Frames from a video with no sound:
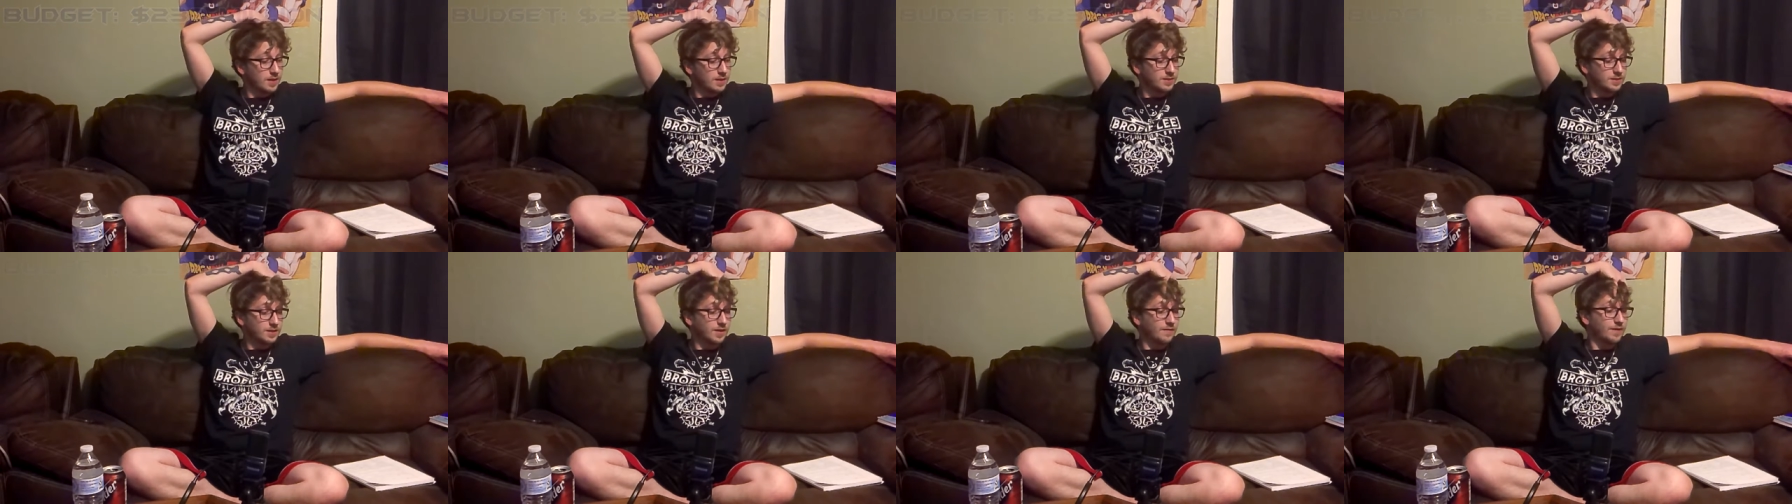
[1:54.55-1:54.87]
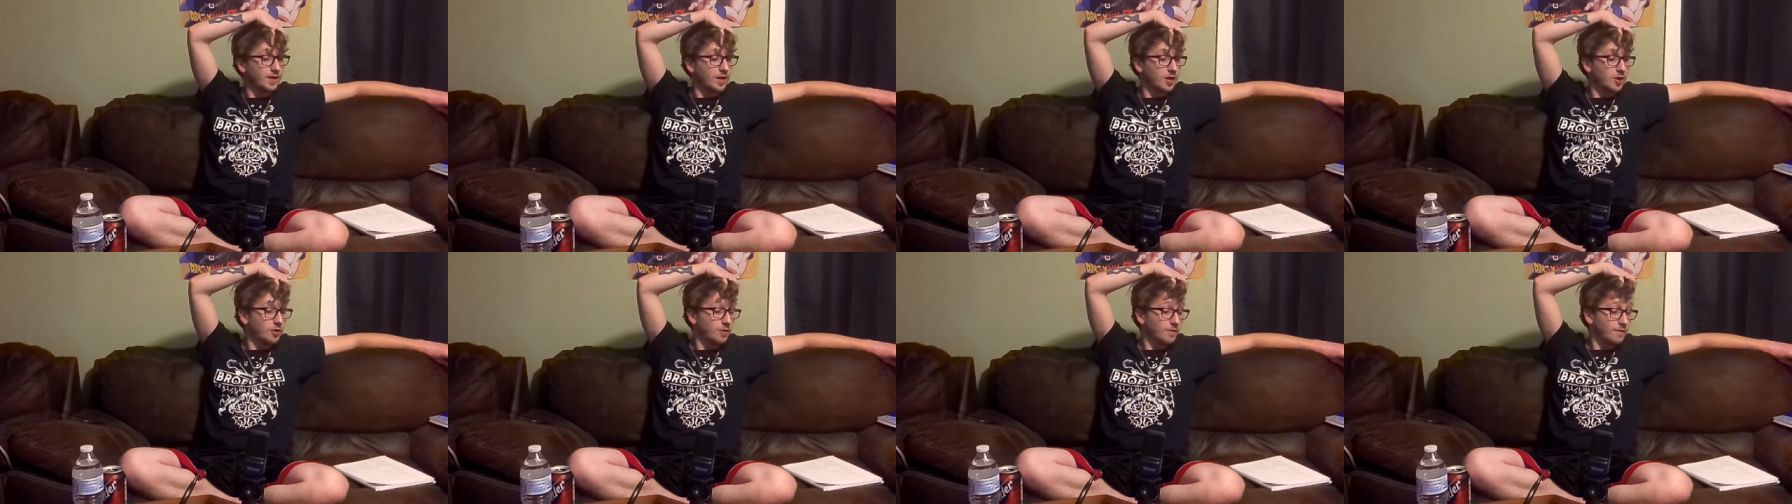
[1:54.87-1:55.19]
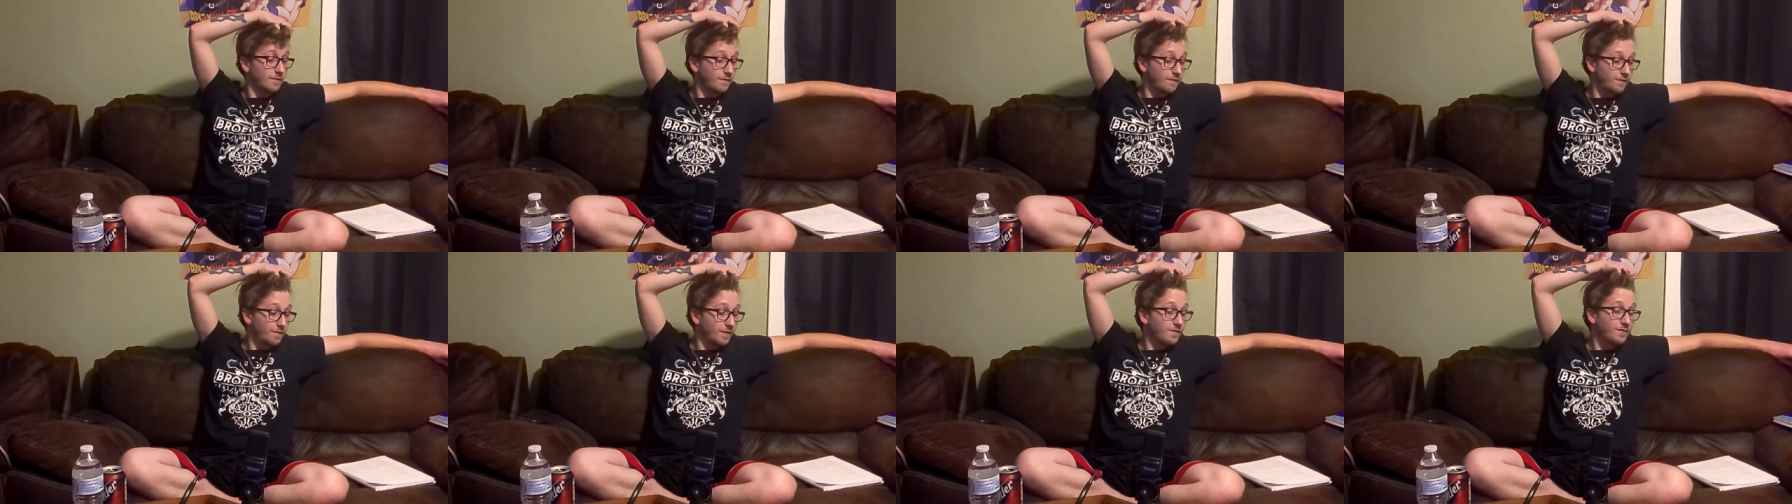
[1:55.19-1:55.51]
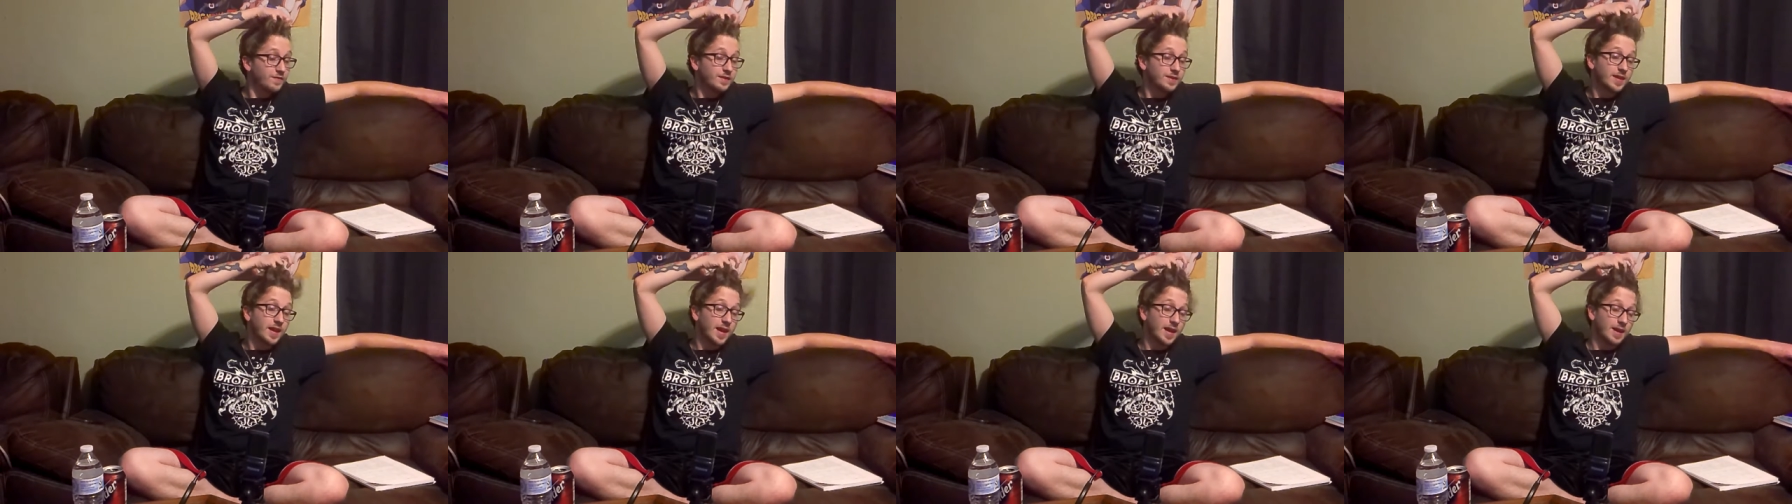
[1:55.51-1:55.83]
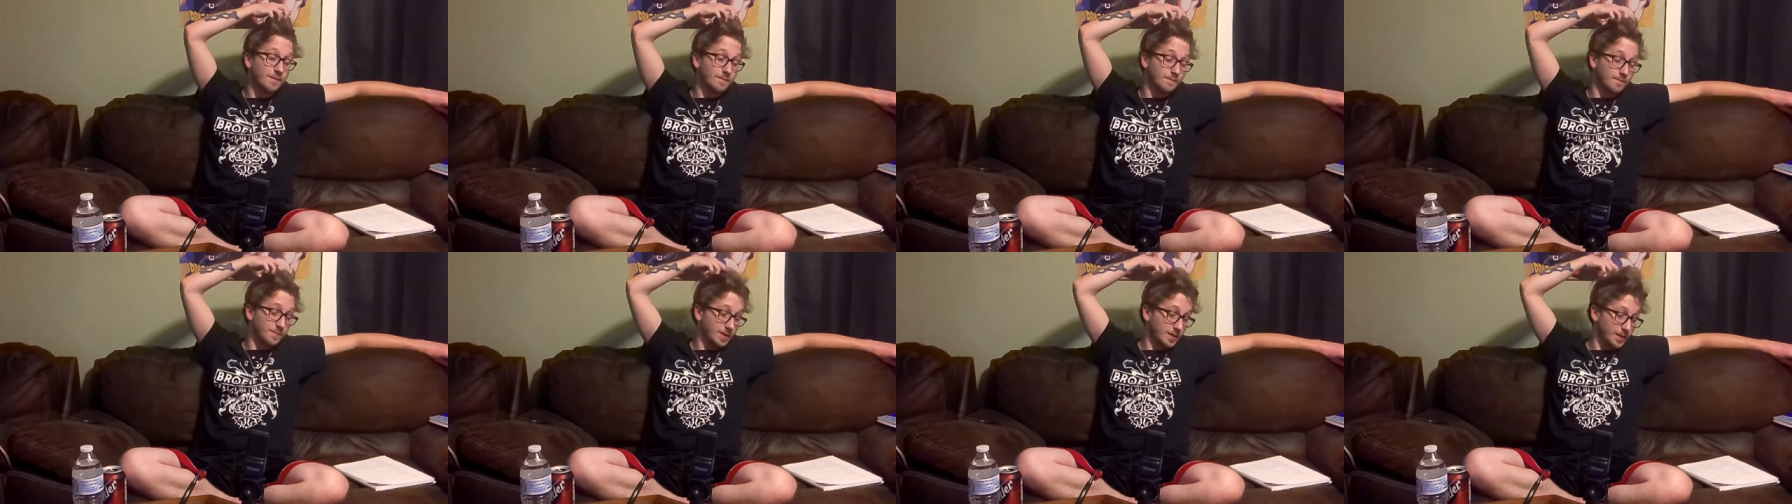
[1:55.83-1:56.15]

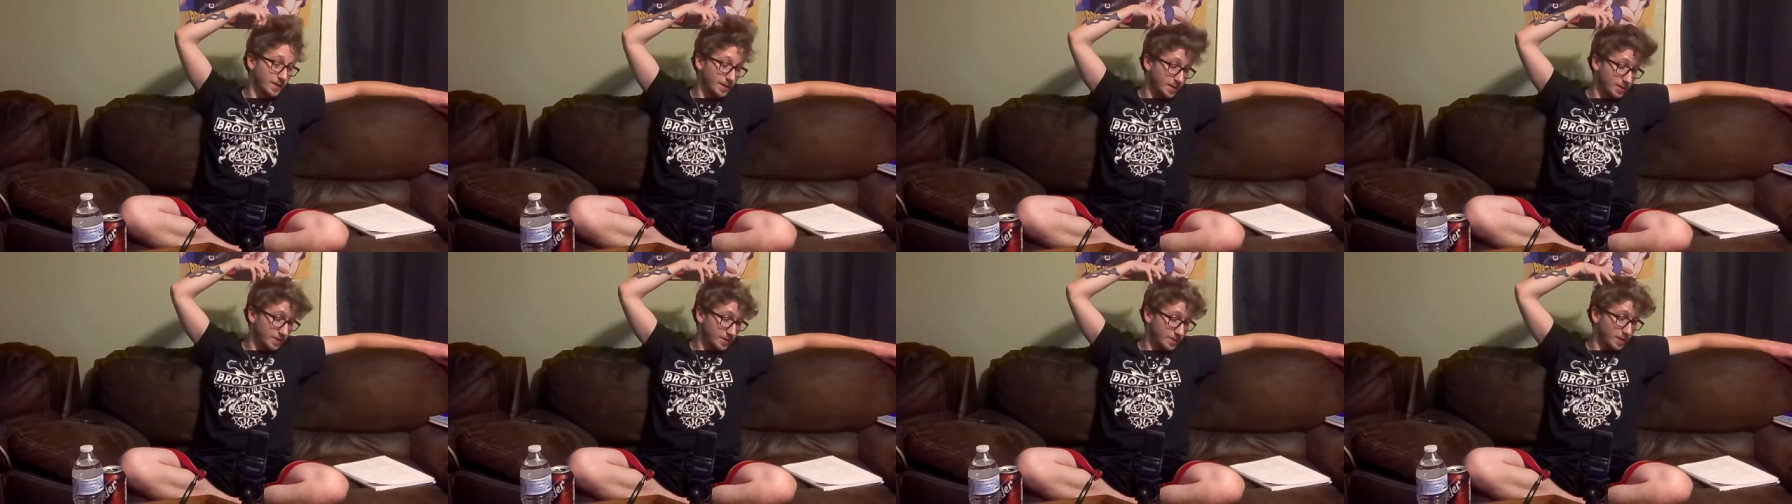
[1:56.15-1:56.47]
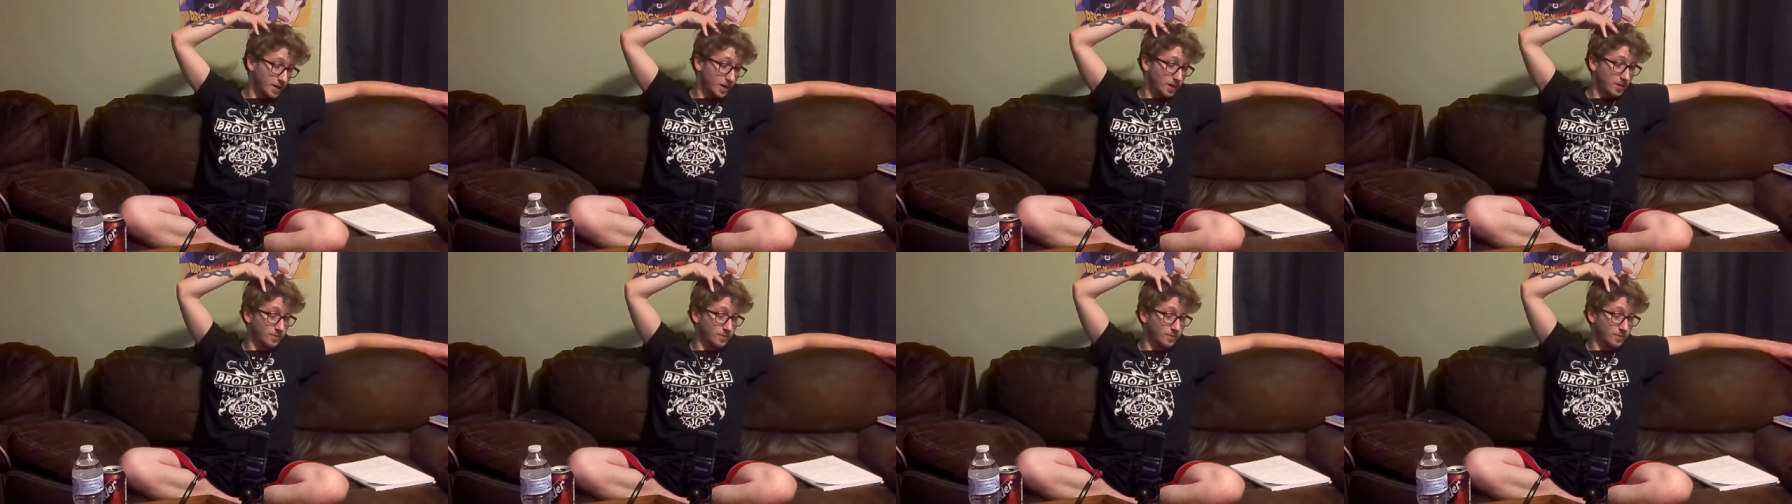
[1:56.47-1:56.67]
$758 million.